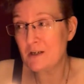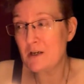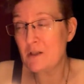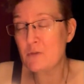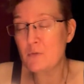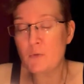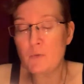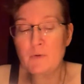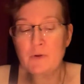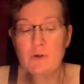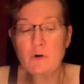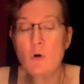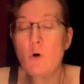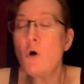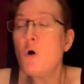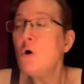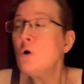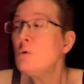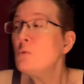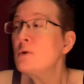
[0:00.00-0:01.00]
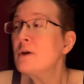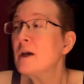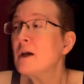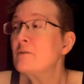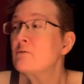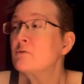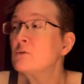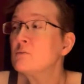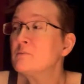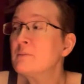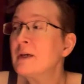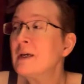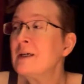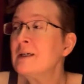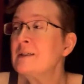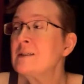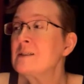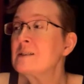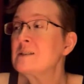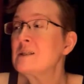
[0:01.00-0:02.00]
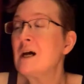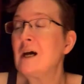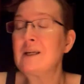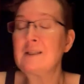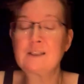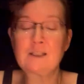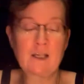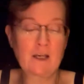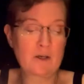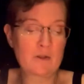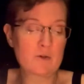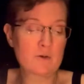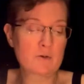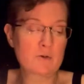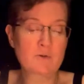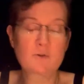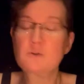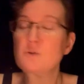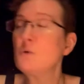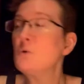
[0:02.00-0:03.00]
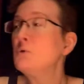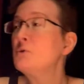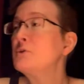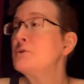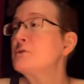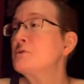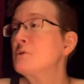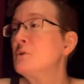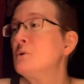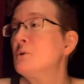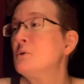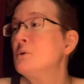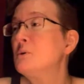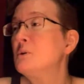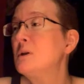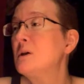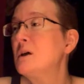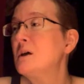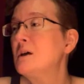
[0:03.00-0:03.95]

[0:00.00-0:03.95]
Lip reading: through it all, we have remained tied together, soul to soul,